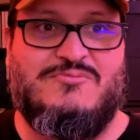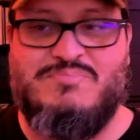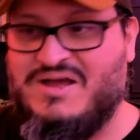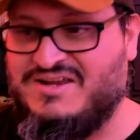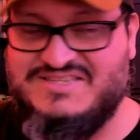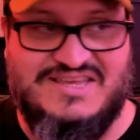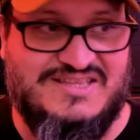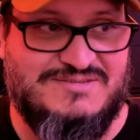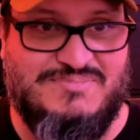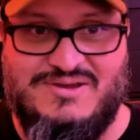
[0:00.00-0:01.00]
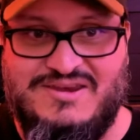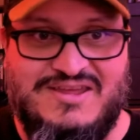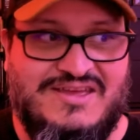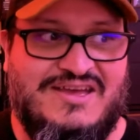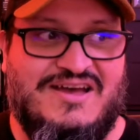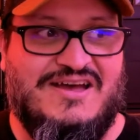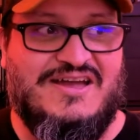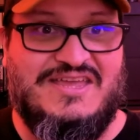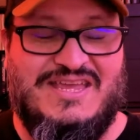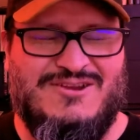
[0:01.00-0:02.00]
box sets. But
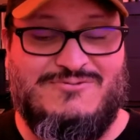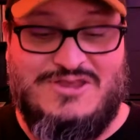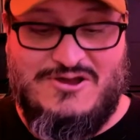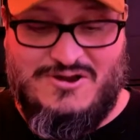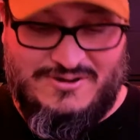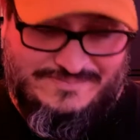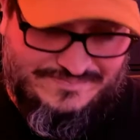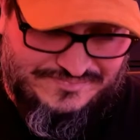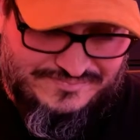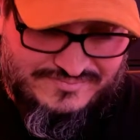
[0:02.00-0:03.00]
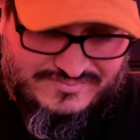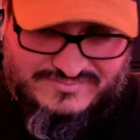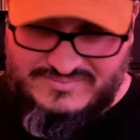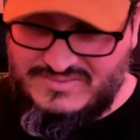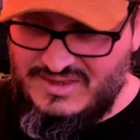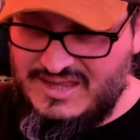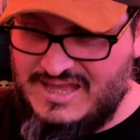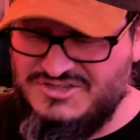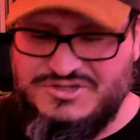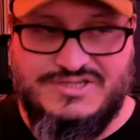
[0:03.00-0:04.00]
here we are.
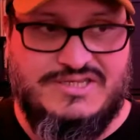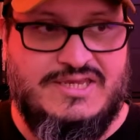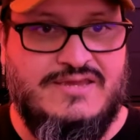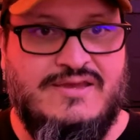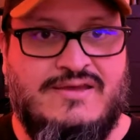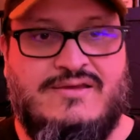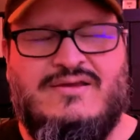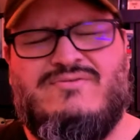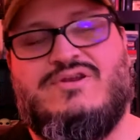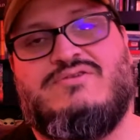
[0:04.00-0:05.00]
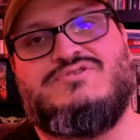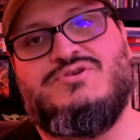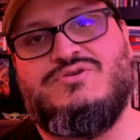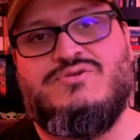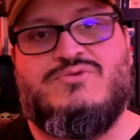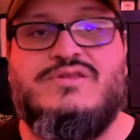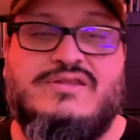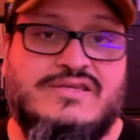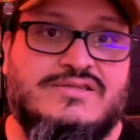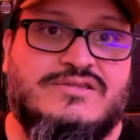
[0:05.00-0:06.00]
As you can see, when I was showing you where the
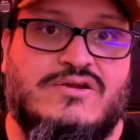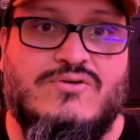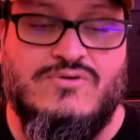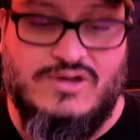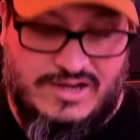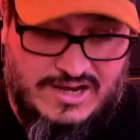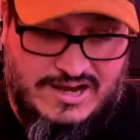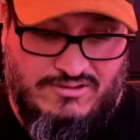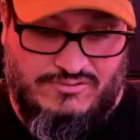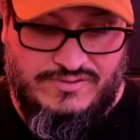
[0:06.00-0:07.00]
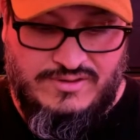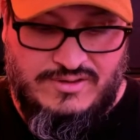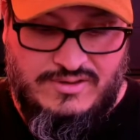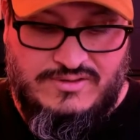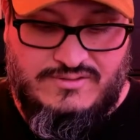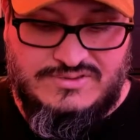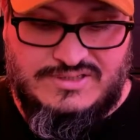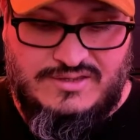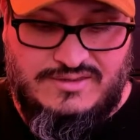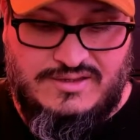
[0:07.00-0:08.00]
discs are held, there was
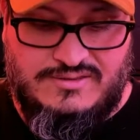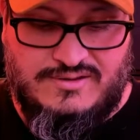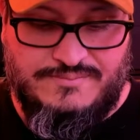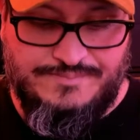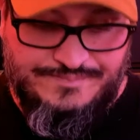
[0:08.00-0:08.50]
nothing in there.